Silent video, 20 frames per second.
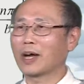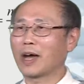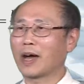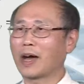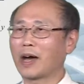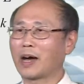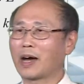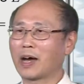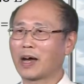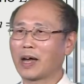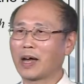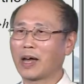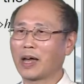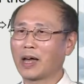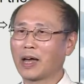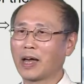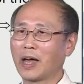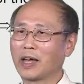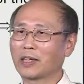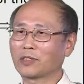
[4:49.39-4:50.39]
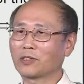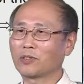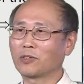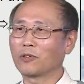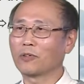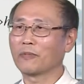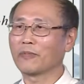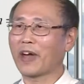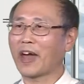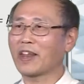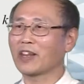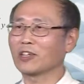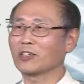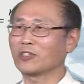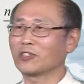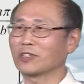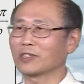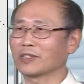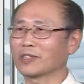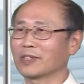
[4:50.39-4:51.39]
has to
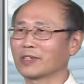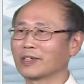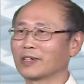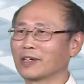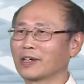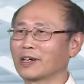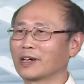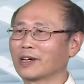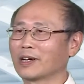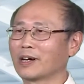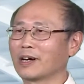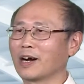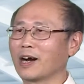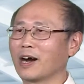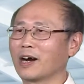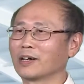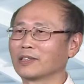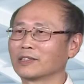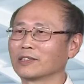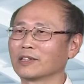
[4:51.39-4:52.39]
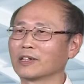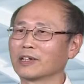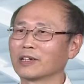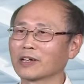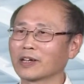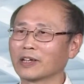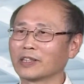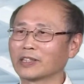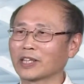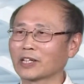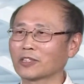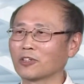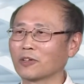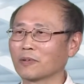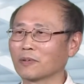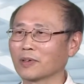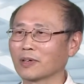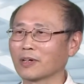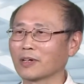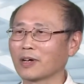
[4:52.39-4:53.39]
vanish on the
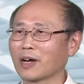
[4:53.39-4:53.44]
conduction